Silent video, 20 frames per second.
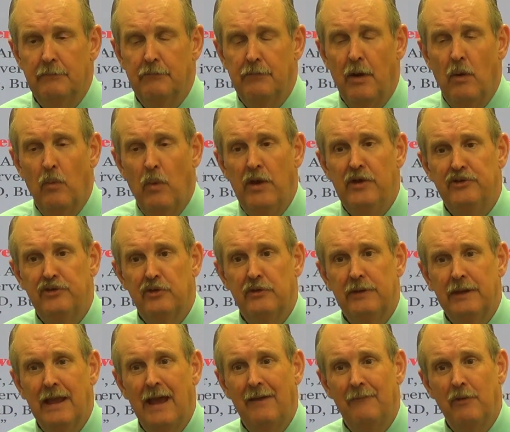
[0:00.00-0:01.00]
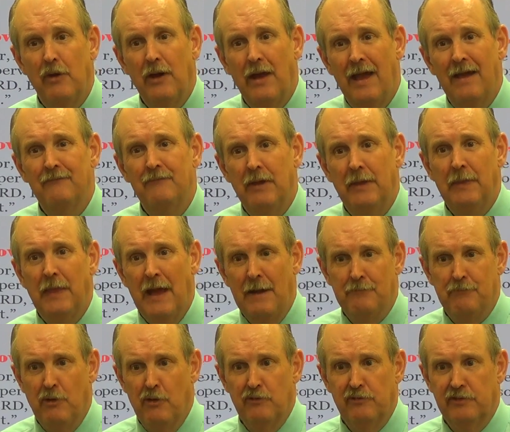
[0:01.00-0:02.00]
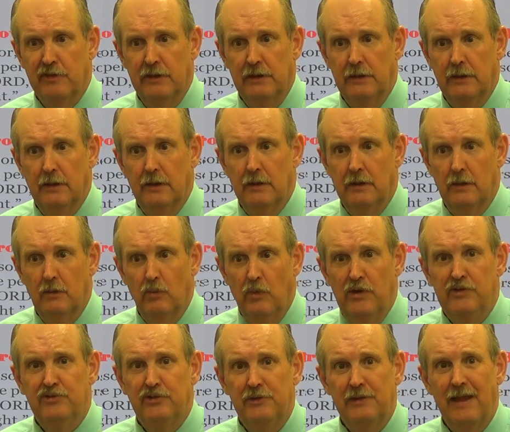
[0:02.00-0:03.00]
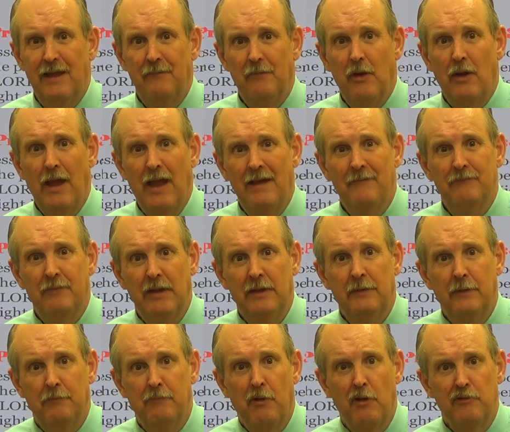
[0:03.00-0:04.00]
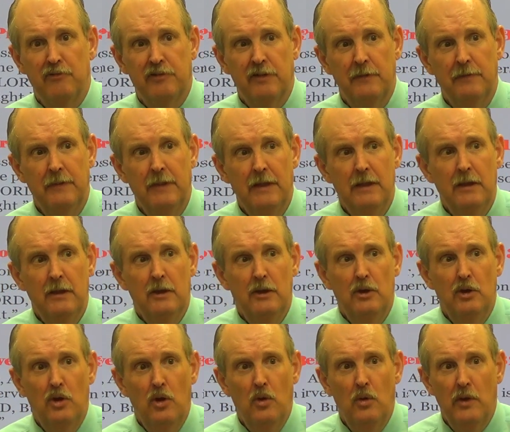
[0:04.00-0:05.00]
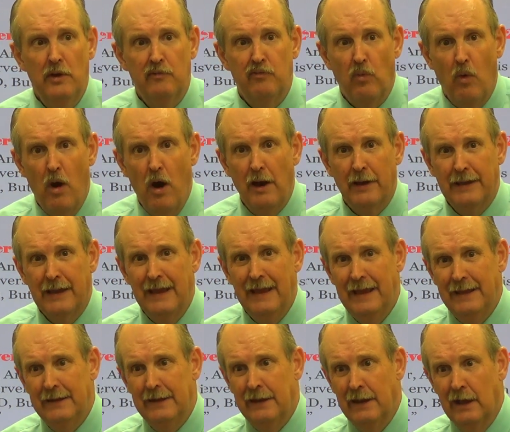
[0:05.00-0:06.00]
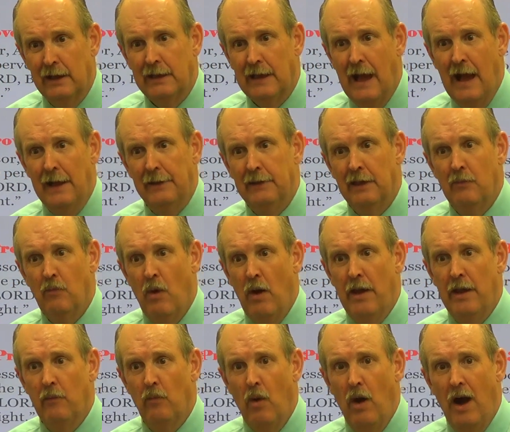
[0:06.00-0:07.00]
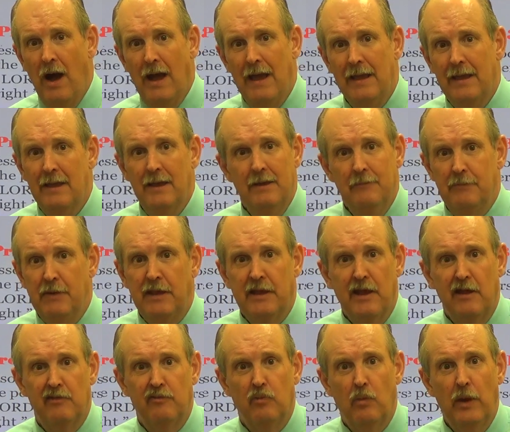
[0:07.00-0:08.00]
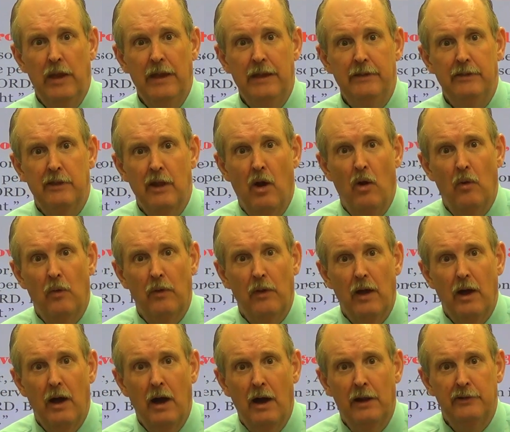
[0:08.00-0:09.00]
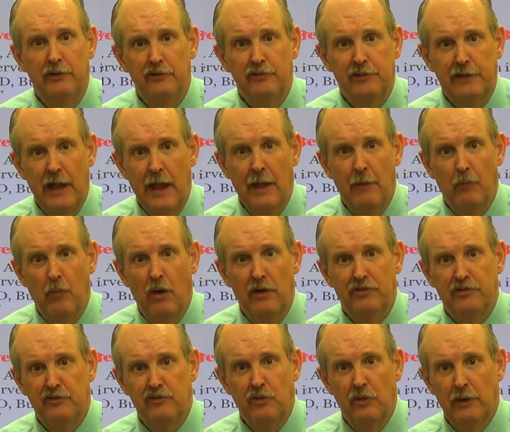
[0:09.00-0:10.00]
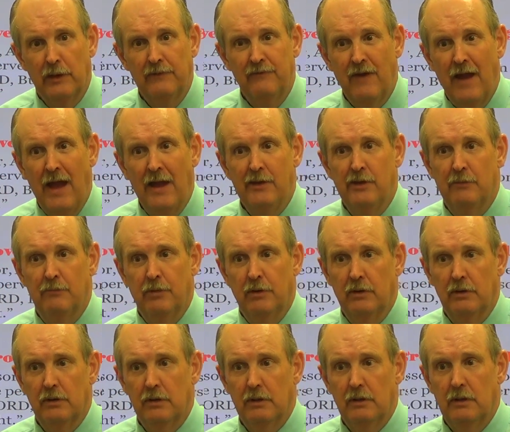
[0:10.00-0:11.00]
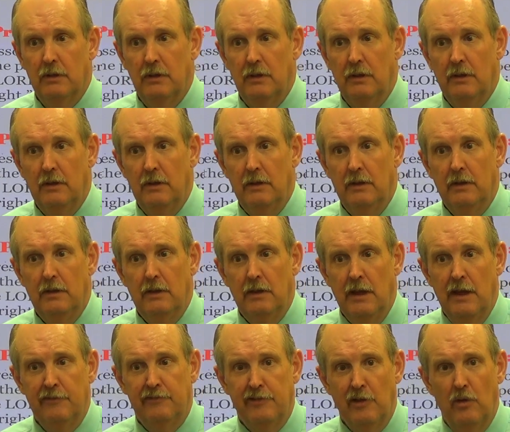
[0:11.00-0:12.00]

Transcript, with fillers: But we should never envy that person. We should never envy the person who is walking in an ungodly way. Why? Because we don't understand what's truly valuable. And